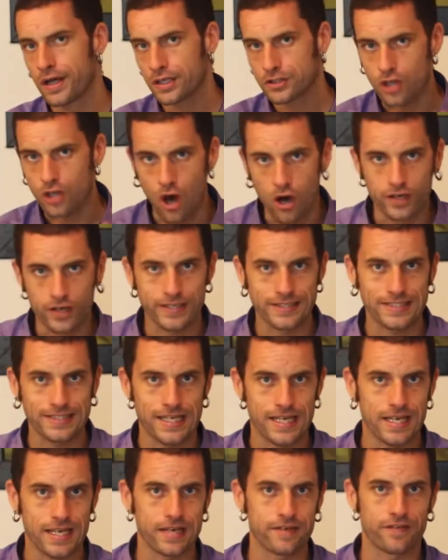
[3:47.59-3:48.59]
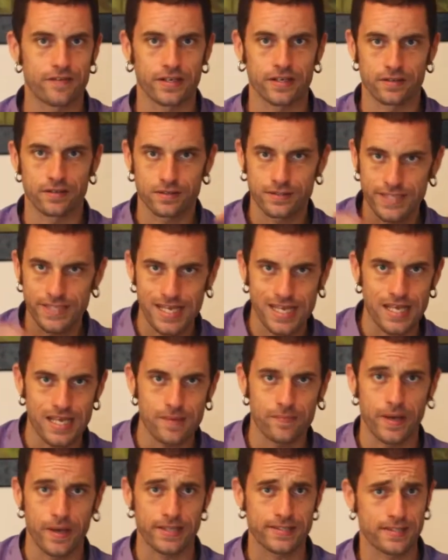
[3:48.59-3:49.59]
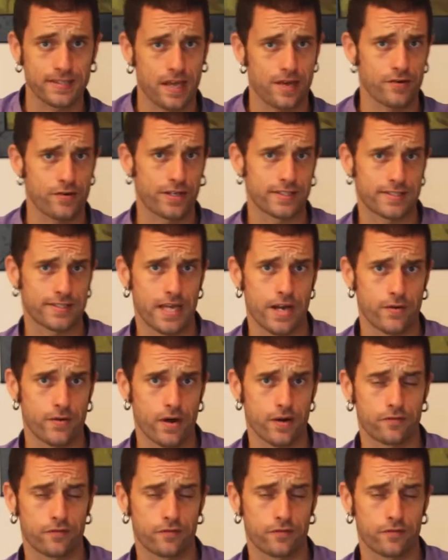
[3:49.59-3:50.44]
talkative and deep, etc., etc.